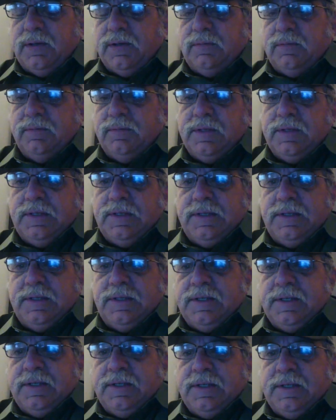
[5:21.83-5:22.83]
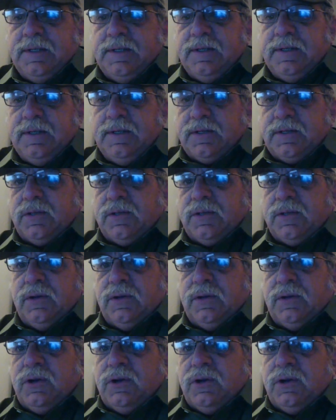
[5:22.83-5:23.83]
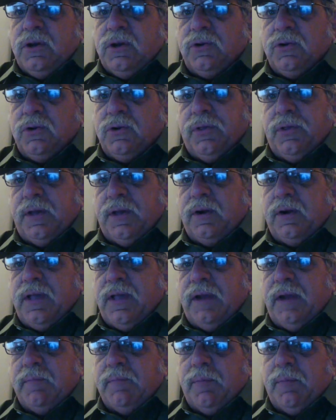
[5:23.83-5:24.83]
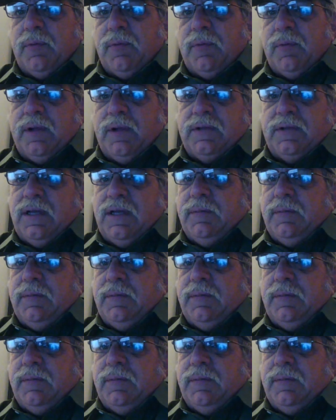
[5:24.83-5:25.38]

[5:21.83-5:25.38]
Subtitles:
That's an unusual thing. Can't remember the last time I heard of one